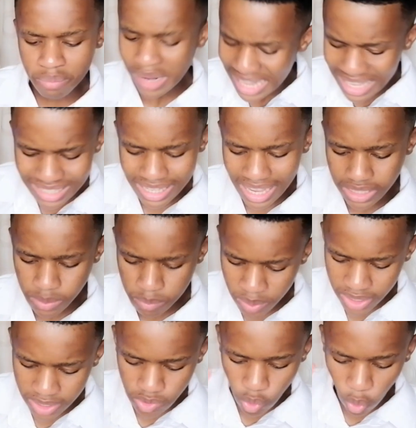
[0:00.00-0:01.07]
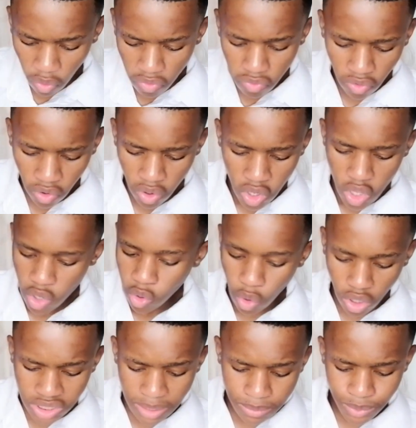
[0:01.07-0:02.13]
Please, guys, please go
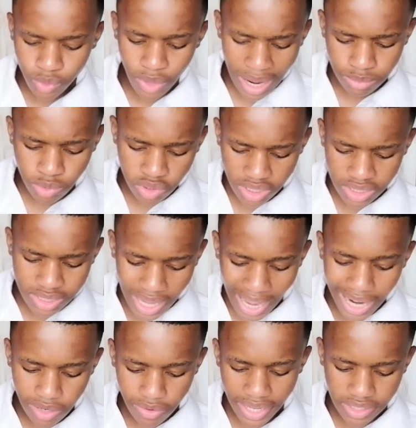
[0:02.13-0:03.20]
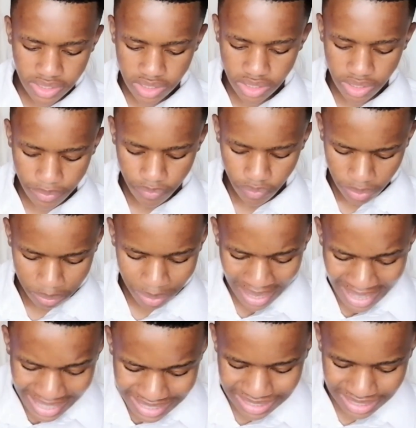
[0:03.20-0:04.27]
subscribe to this guy right here,
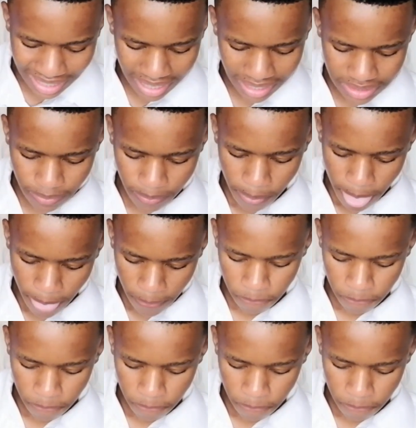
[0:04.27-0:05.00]
please, guys.